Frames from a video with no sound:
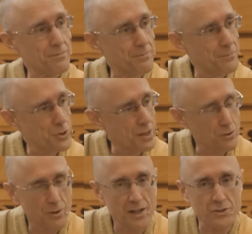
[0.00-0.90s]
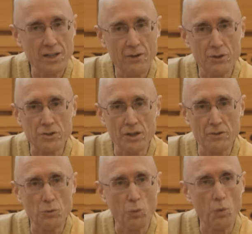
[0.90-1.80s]
Chancellor Eisenhower said,
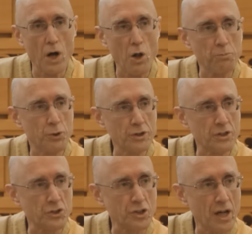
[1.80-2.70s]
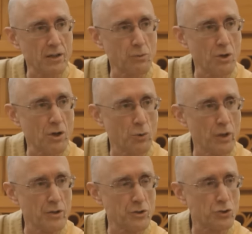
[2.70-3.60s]
well, put the sidewalk
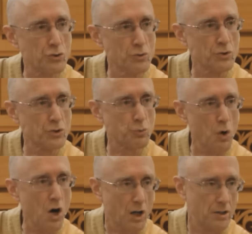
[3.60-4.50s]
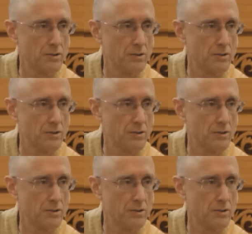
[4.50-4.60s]
where the students walk.